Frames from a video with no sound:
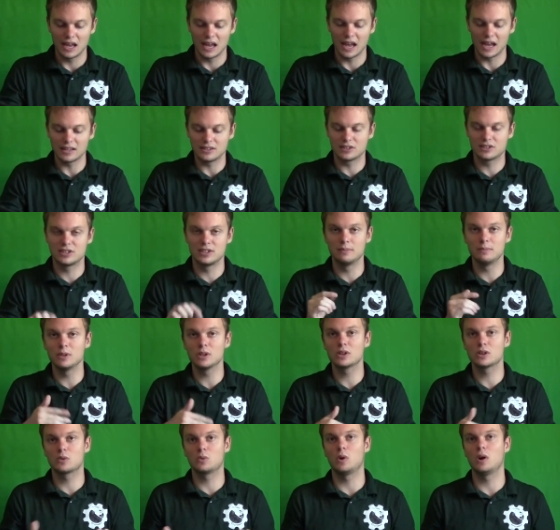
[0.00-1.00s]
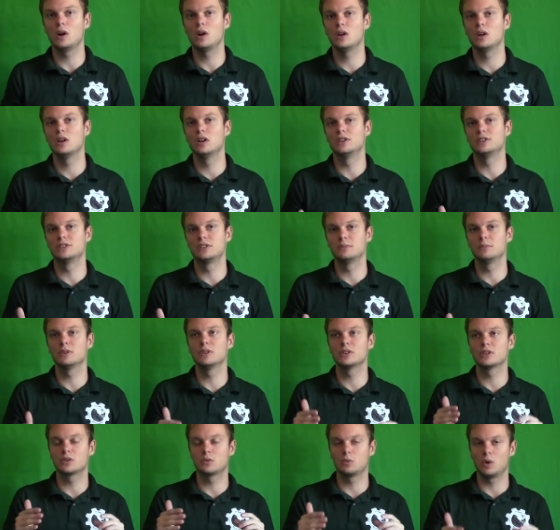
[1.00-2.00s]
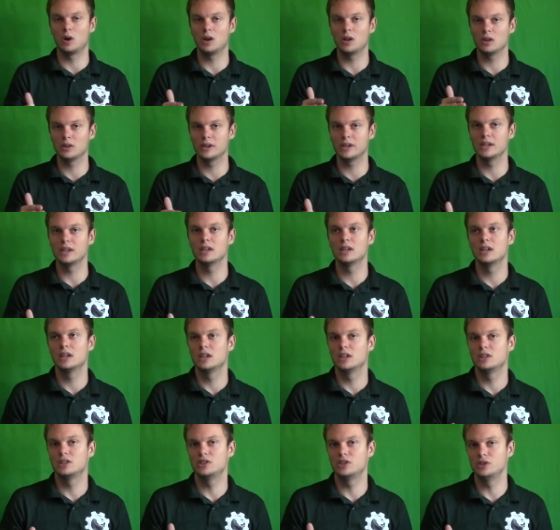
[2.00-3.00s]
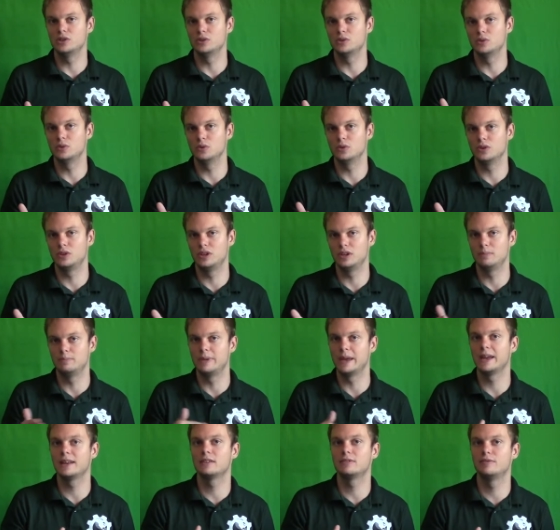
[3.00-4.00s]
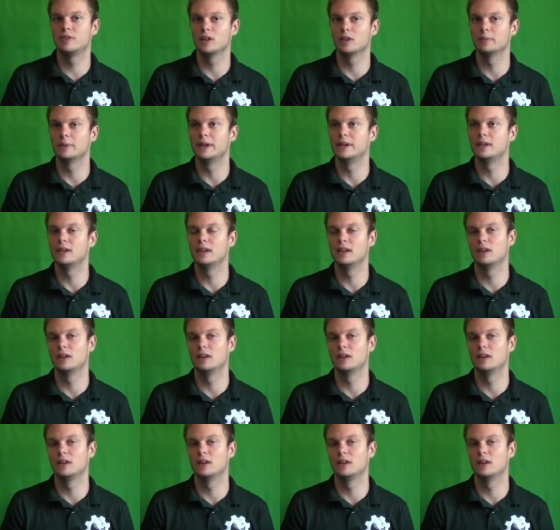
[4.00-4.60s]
had similar, qual uh, similar quality to the baked filament.